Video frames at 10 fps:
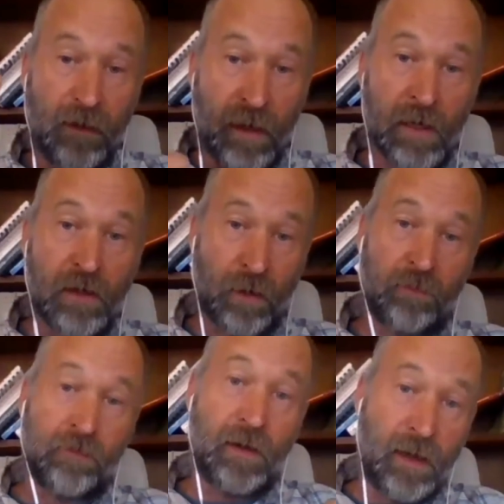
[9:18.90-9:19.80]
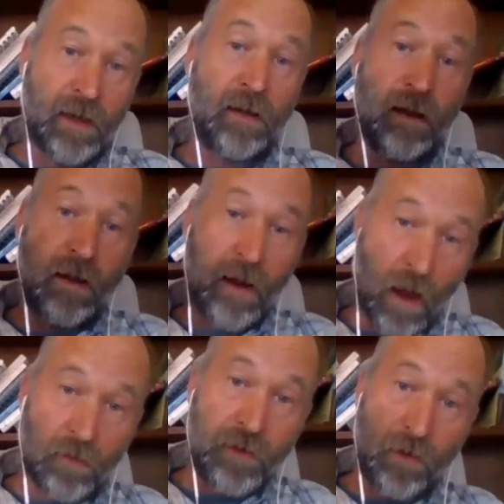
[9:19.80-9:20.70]
interested in
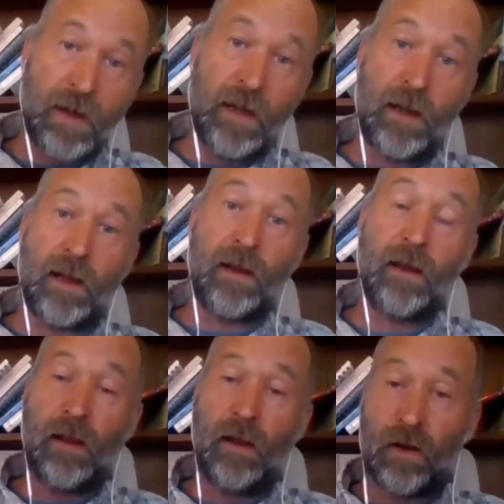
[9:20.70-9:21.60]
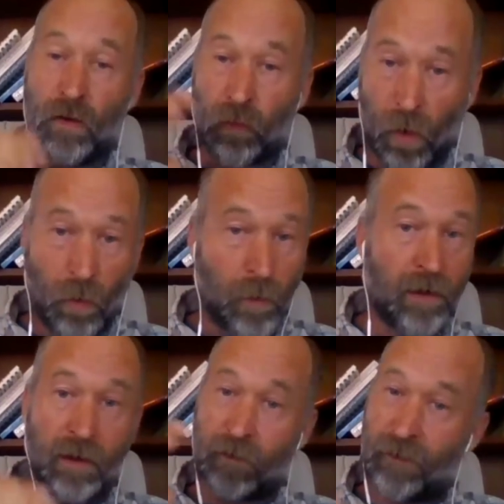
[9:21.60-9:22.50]
healthier eating
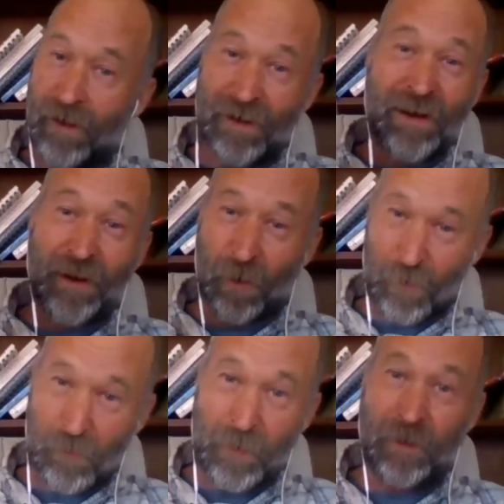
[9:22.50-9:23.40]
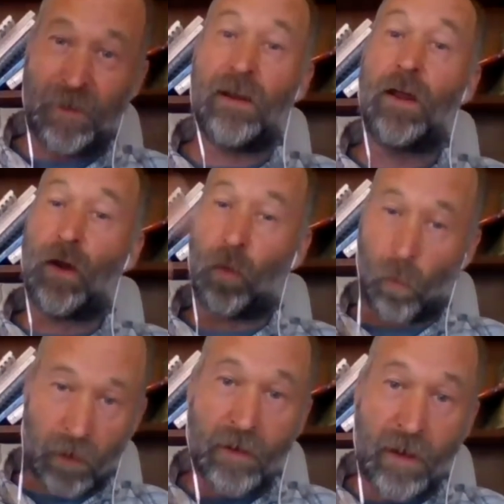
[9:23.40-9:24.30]
growing and the like in our community,
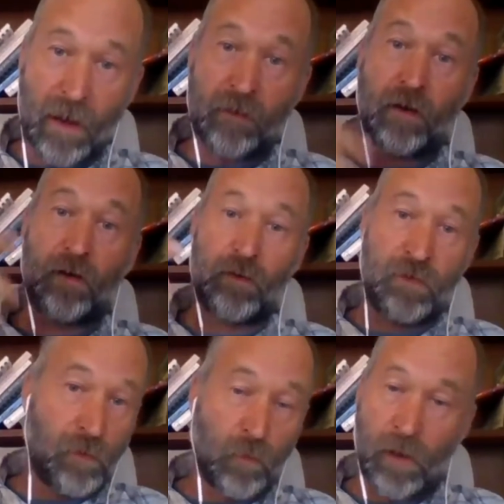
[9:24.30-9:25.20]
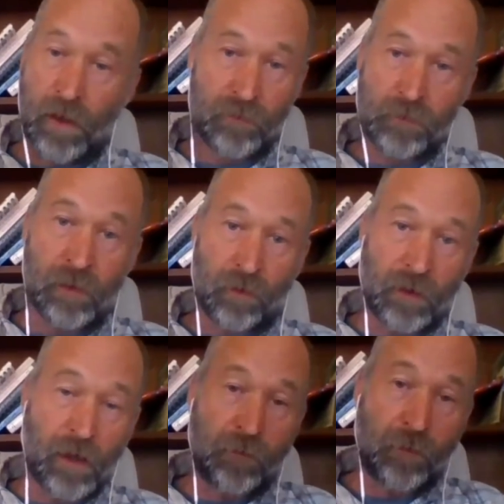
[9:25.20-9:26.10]
working together to, uh, you know,
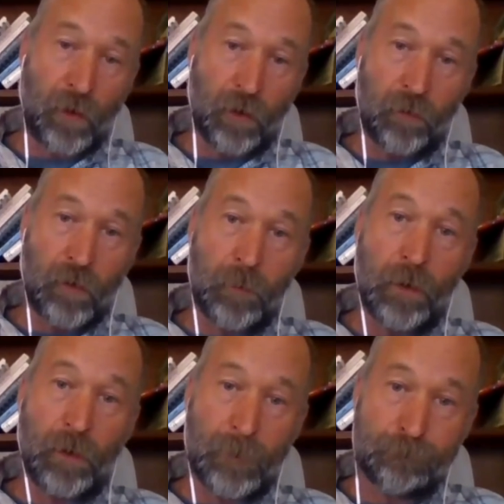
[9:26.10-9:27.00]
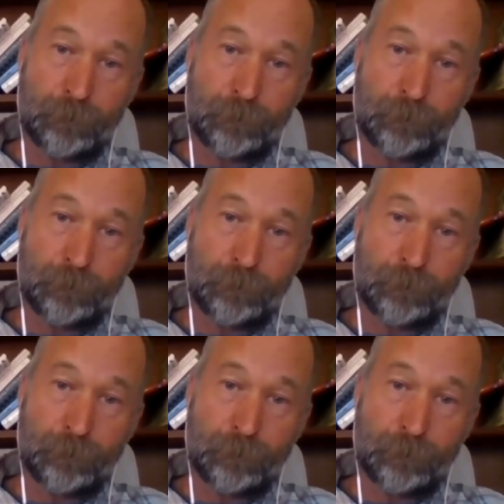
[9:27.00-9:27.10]
kind of for the good of the community.